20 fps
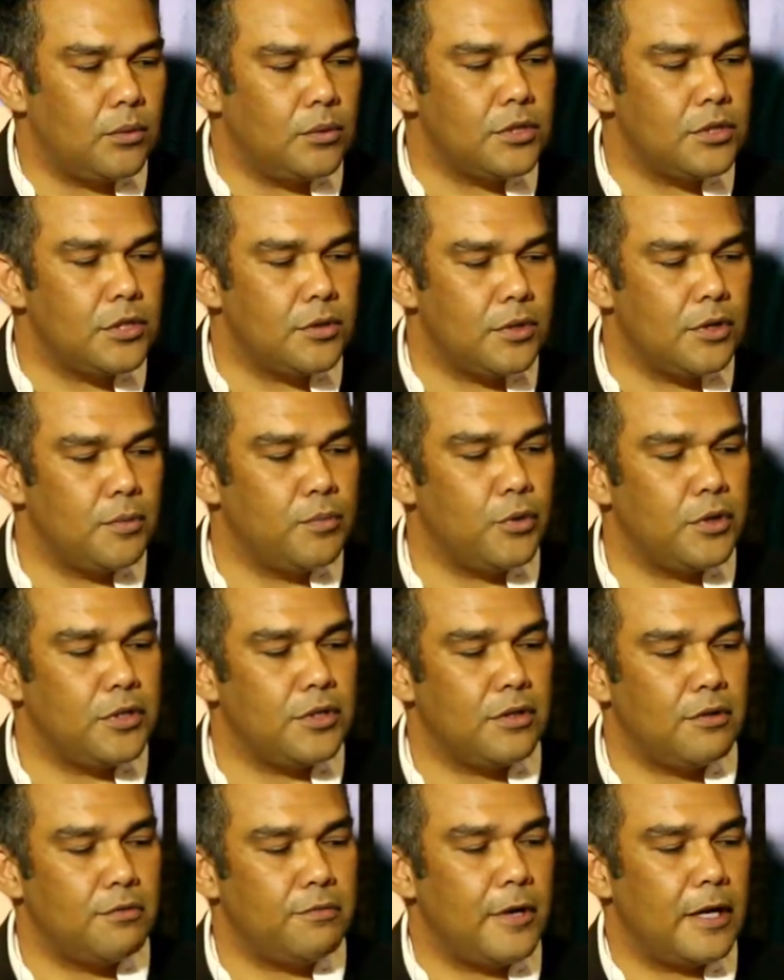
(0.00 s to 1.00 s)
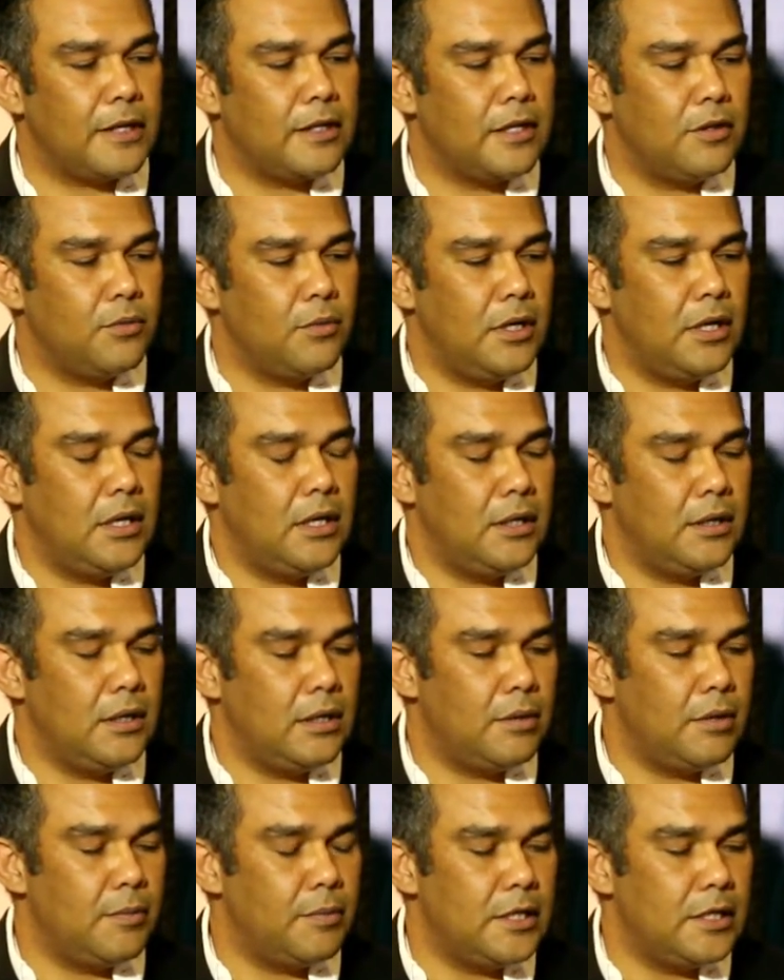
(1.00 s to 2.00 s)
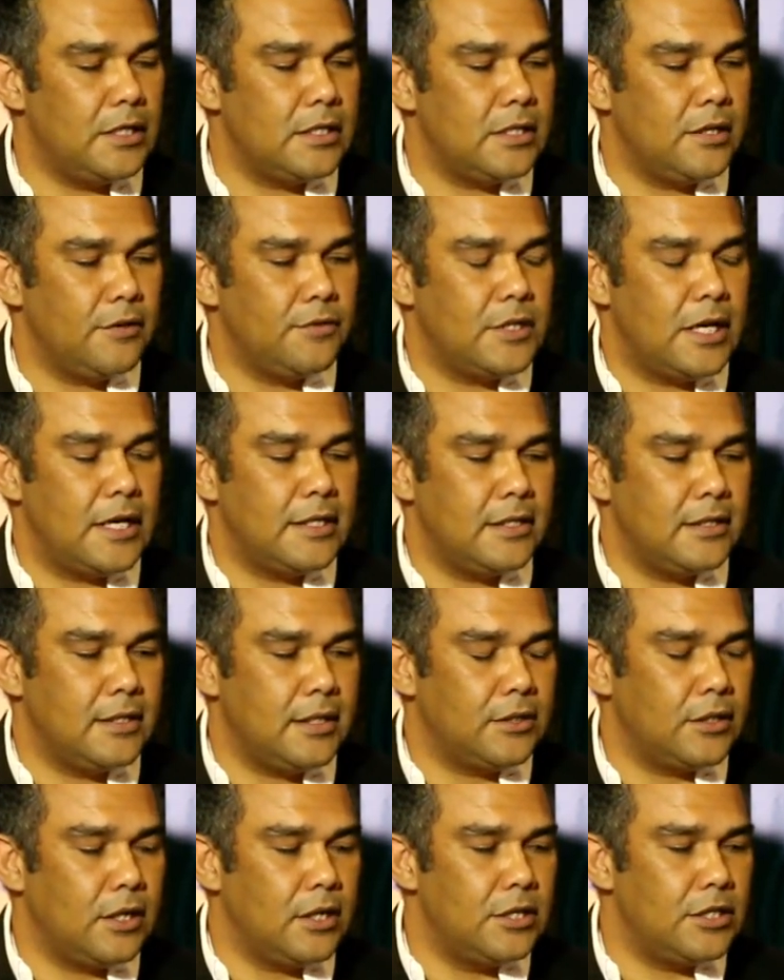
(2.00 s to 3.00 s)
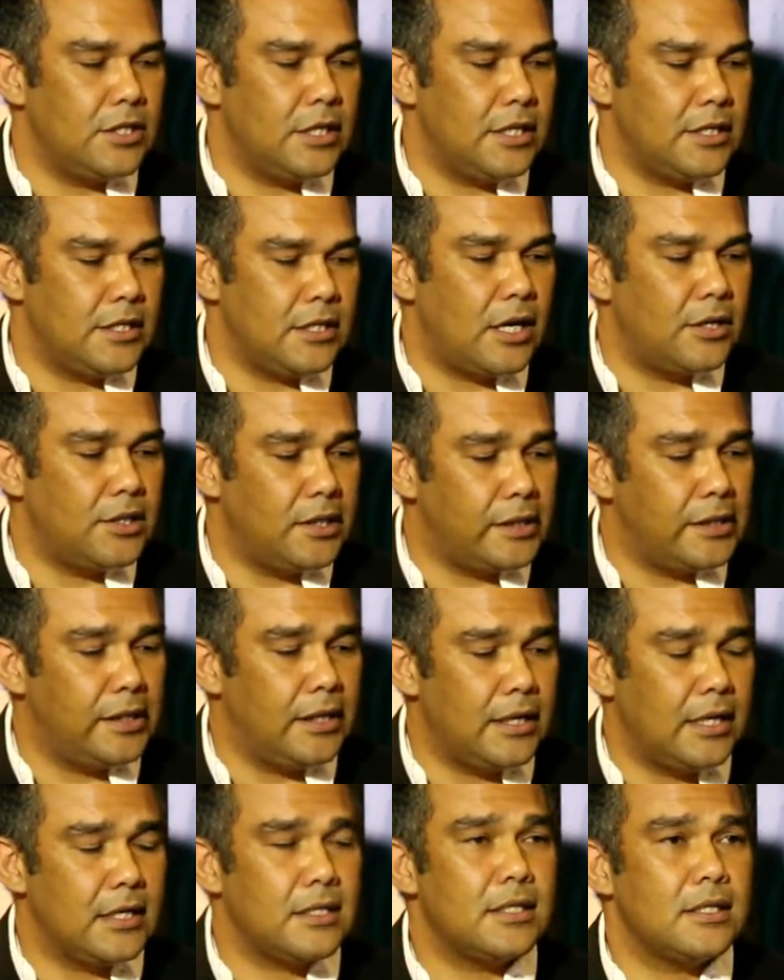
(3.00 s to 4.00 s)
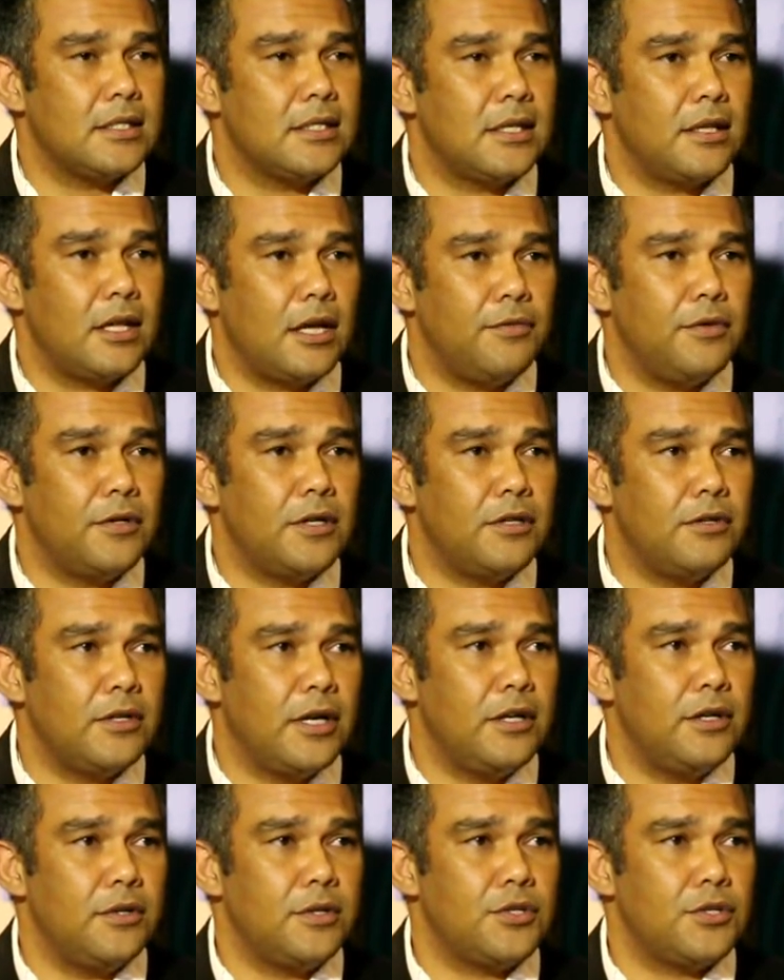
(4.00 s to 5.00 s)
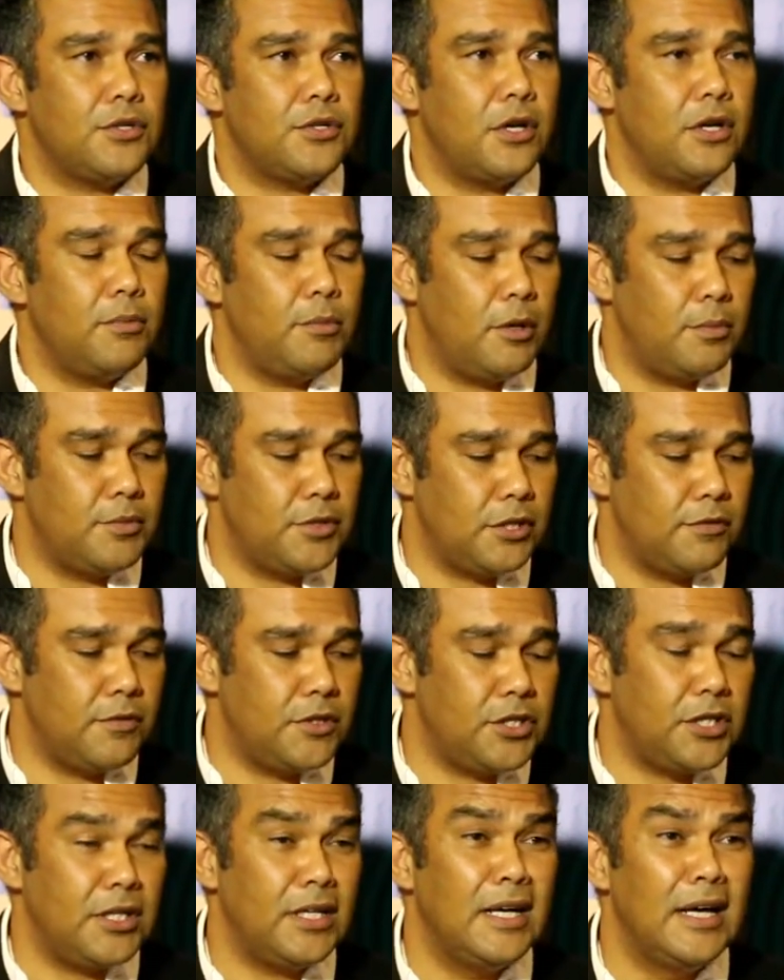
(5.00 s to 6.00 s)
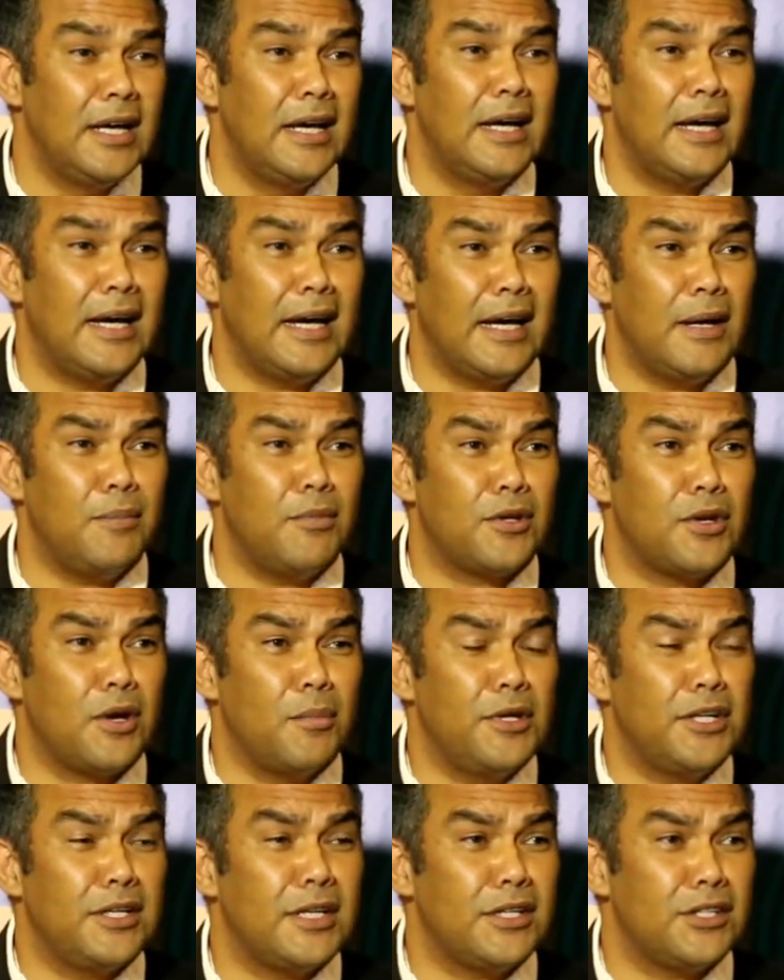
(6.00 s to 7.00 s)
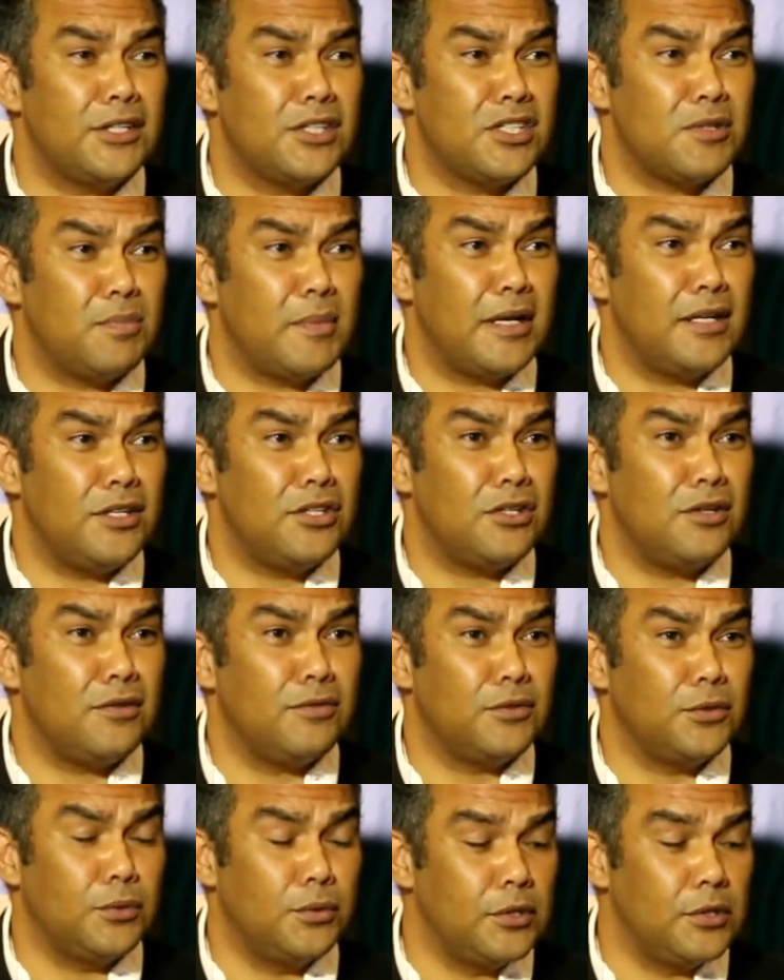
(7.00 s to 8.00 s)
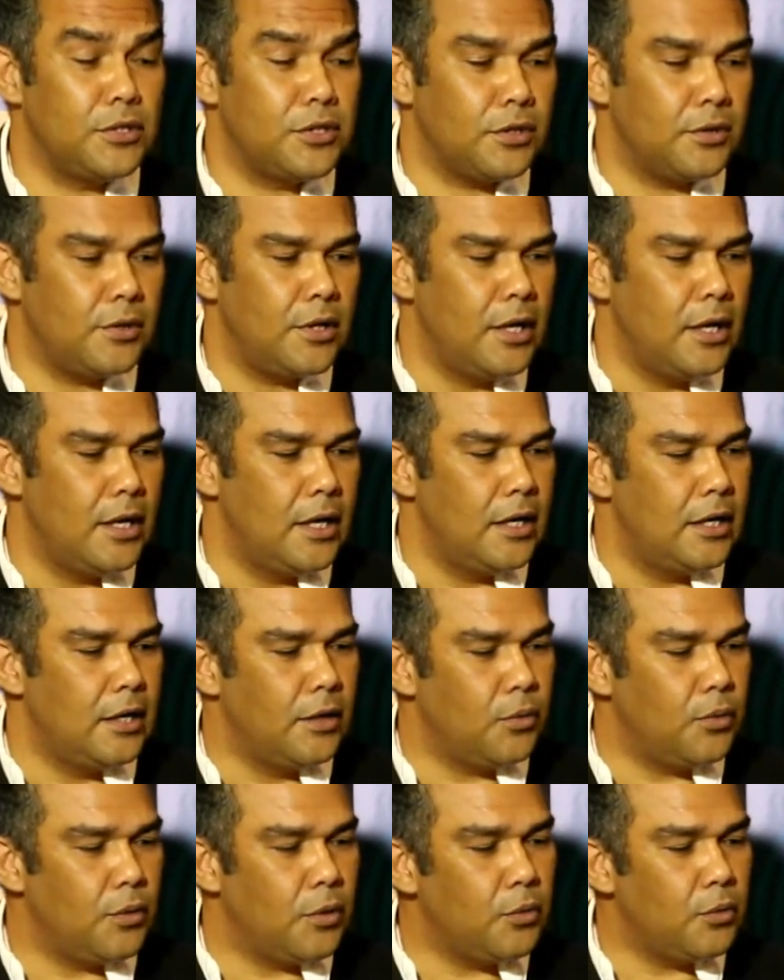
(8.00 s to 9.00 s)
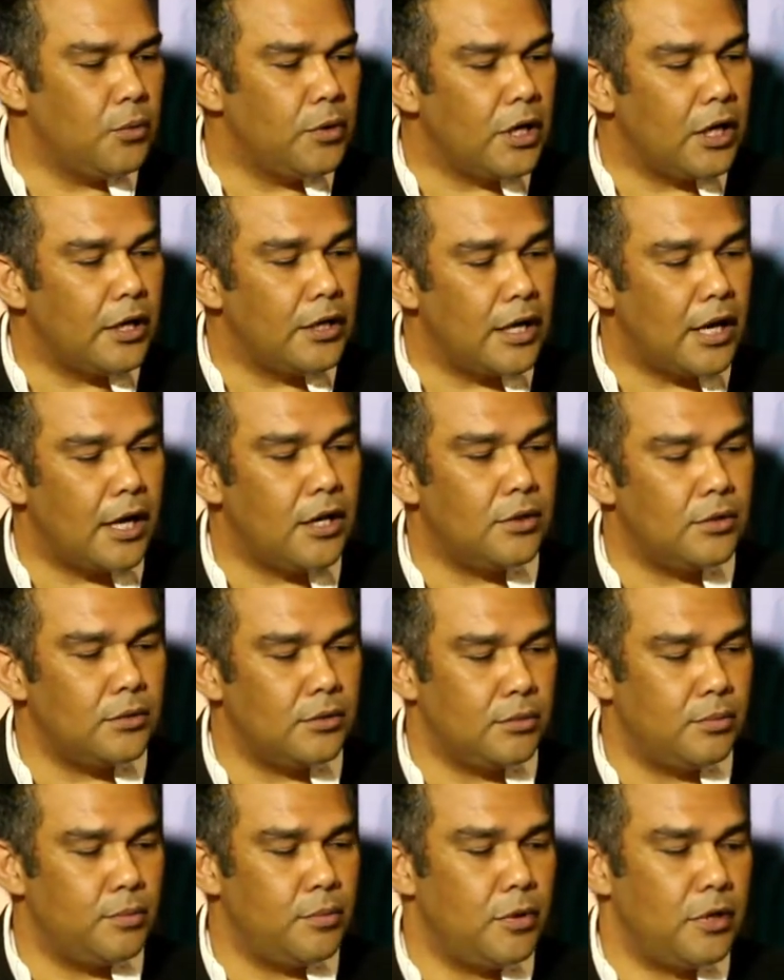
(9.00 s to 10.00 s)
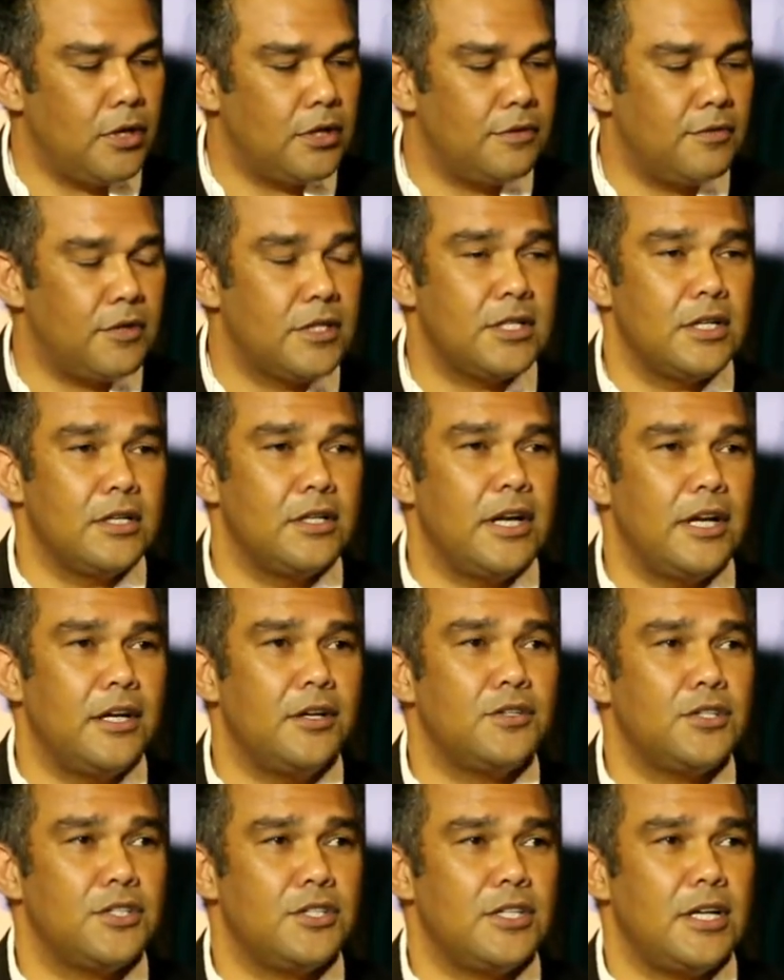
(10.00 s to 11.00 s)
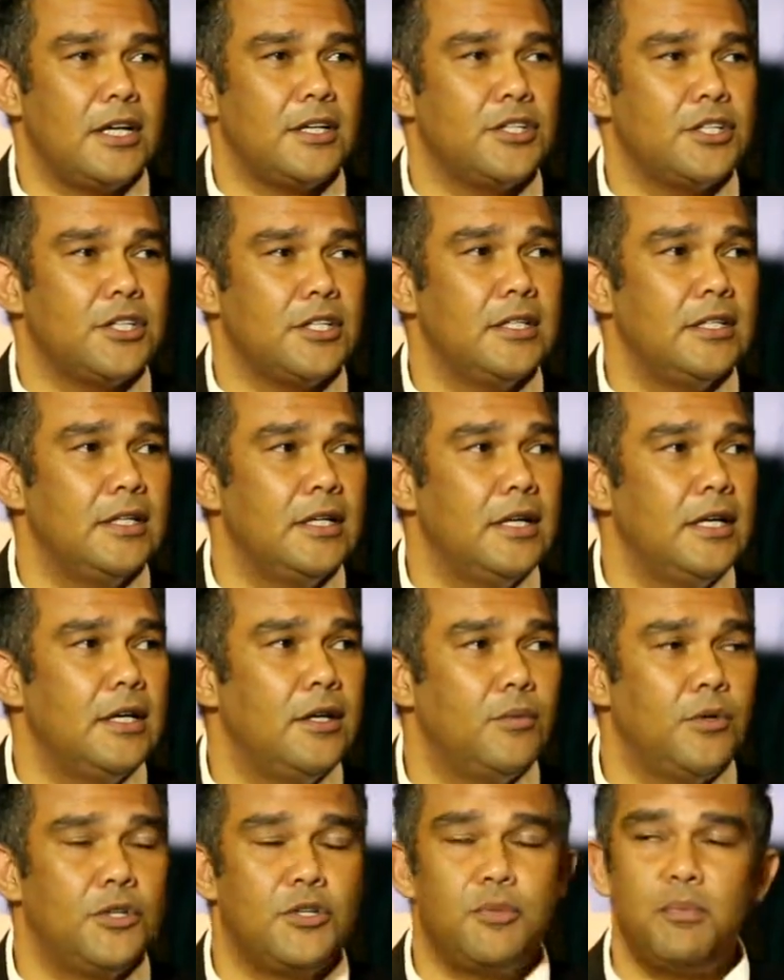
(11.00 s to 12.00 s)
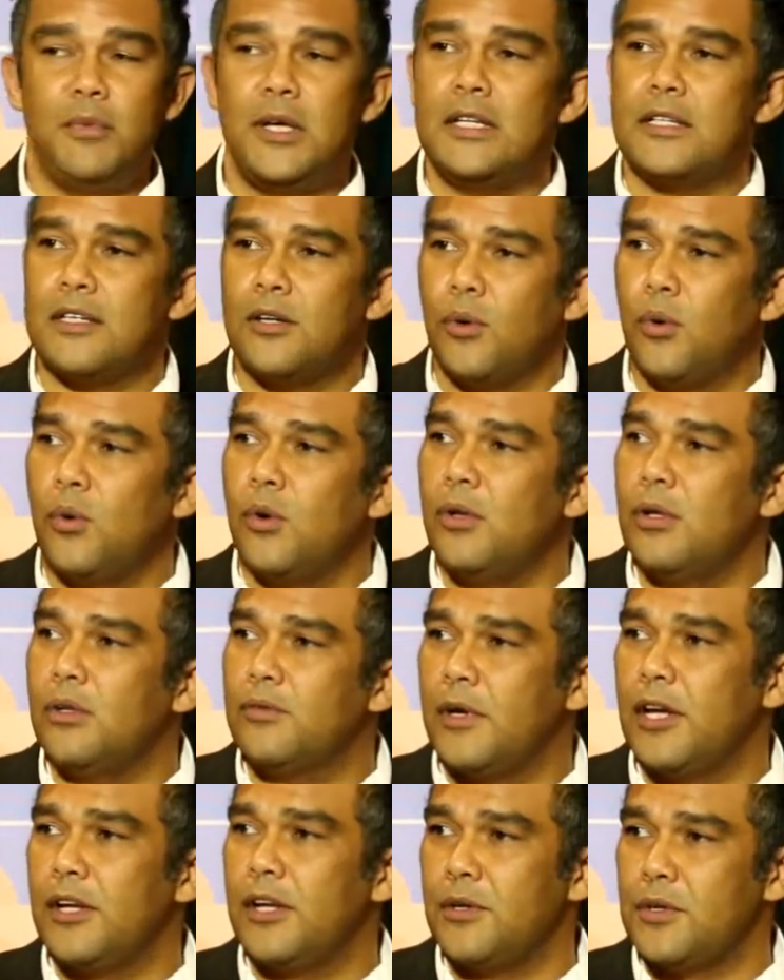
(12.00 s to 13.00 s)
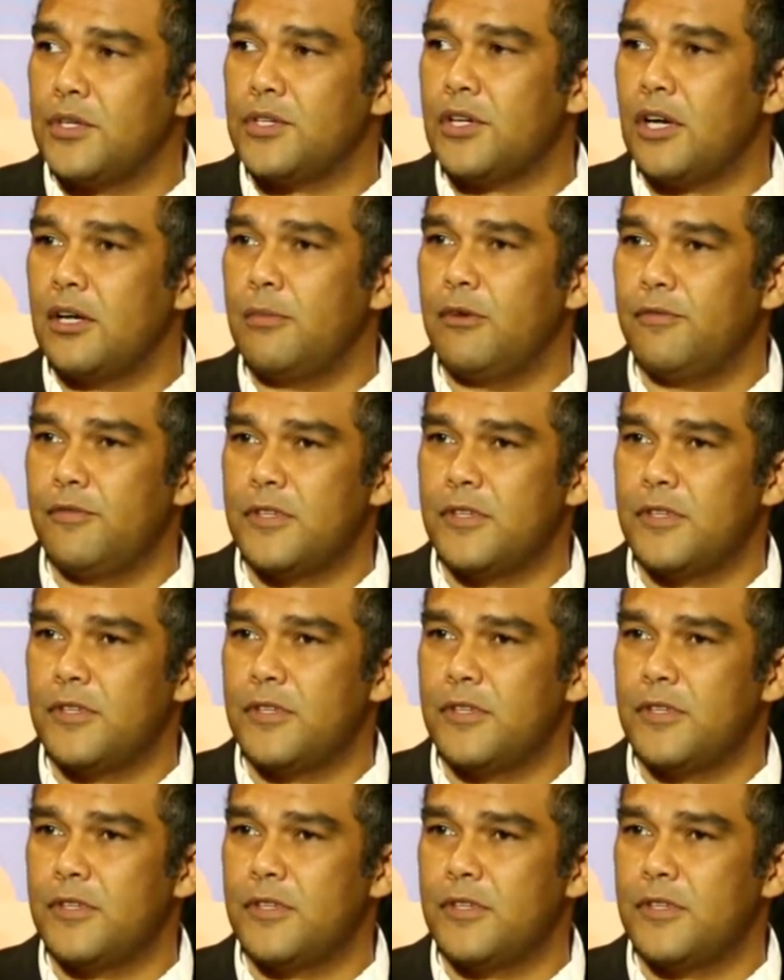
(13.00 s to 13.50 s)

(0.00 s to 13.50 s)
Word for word: also want to point to the fact that we, the Minister of Science and Technology, has now declared us a South African Radio Astronomy Observatory. I am the communications manager after all, so we, we are now part of a Surveyor structure, which means that all radio astronomy